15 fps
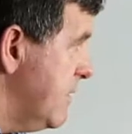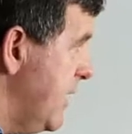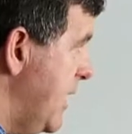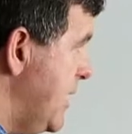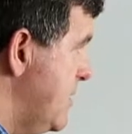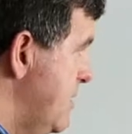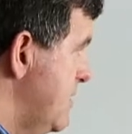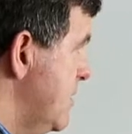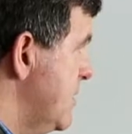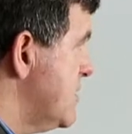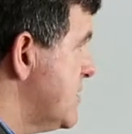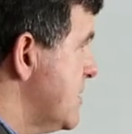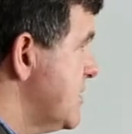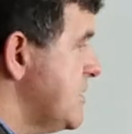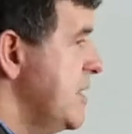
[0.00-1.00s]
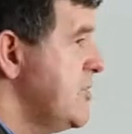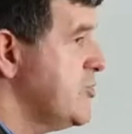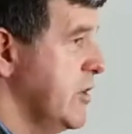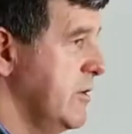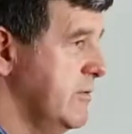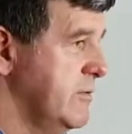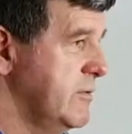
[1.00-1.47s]
in
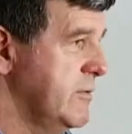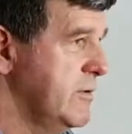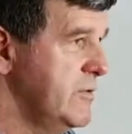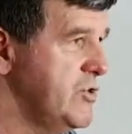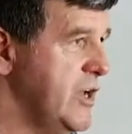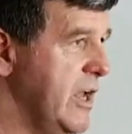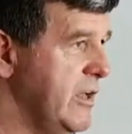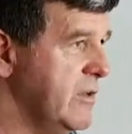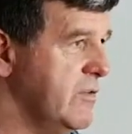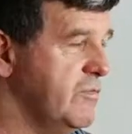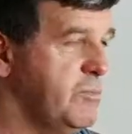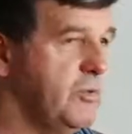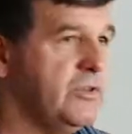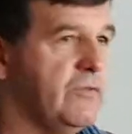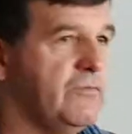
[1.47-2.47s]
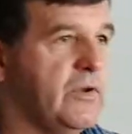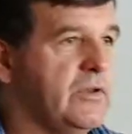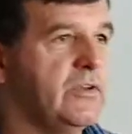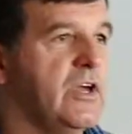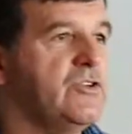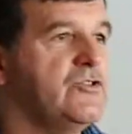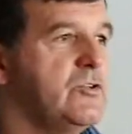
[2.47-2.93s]
secession, Jack put the
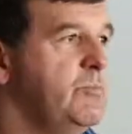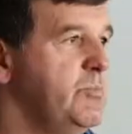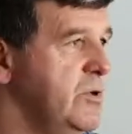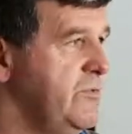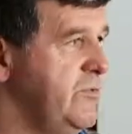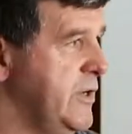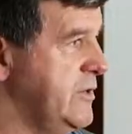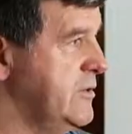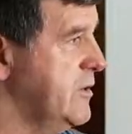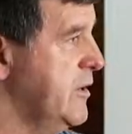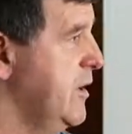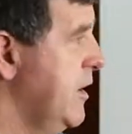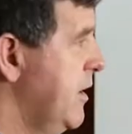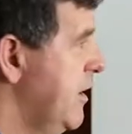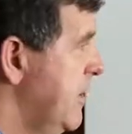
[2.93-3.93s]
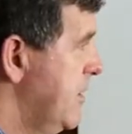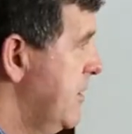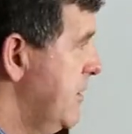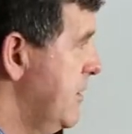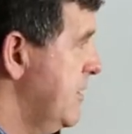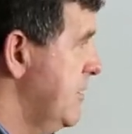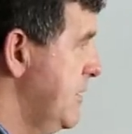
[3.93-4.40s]
foundation perfect.
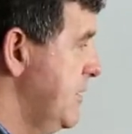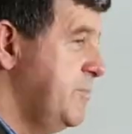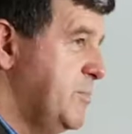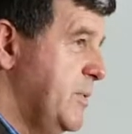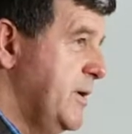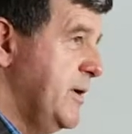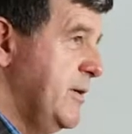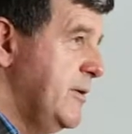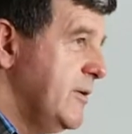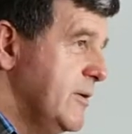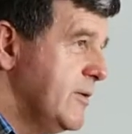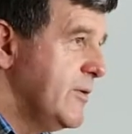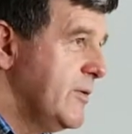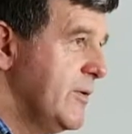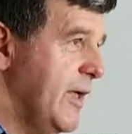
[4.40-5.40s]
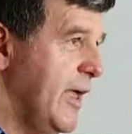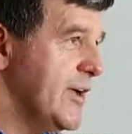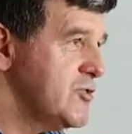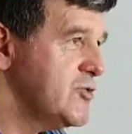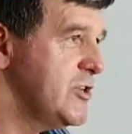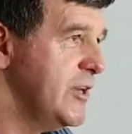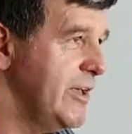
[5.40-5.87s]
Uh, he, he
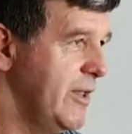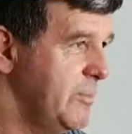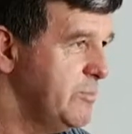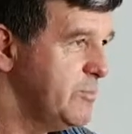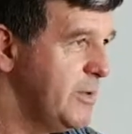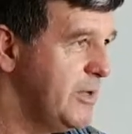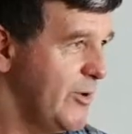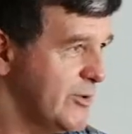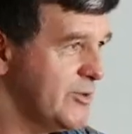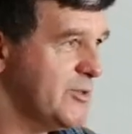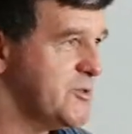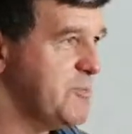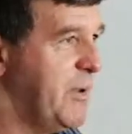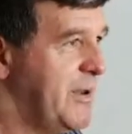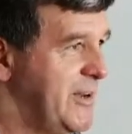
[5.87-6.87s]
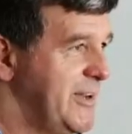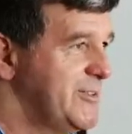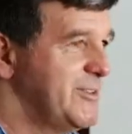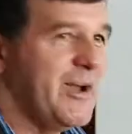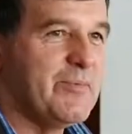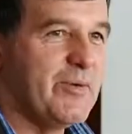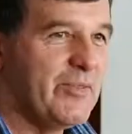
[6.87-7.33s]
actually helped me not spending
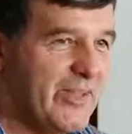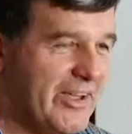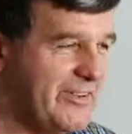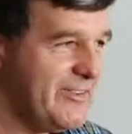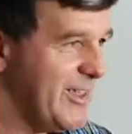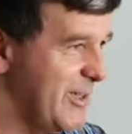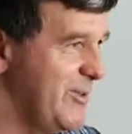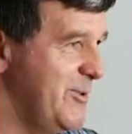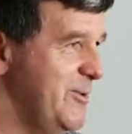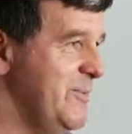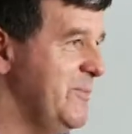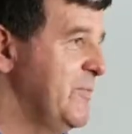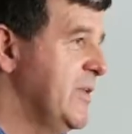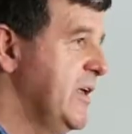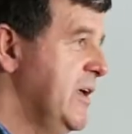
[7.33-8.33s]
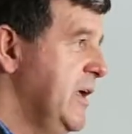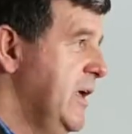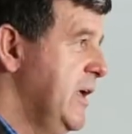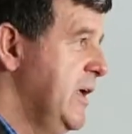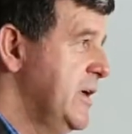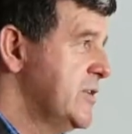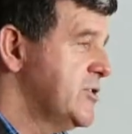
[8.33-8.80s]
time on that, thank you.
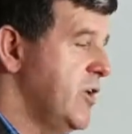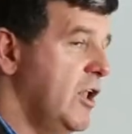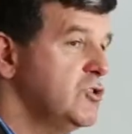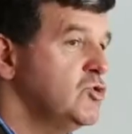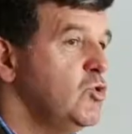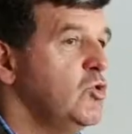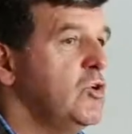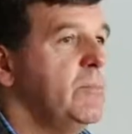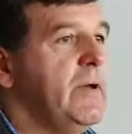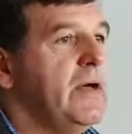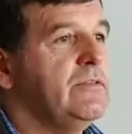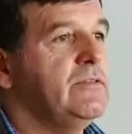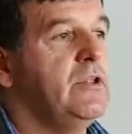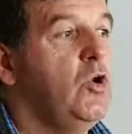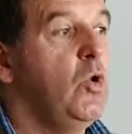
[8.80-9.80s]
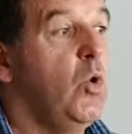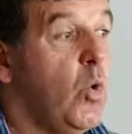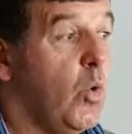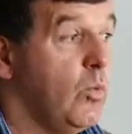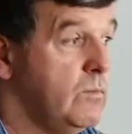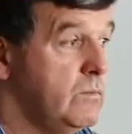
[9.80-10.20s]
So I'll talk about the law.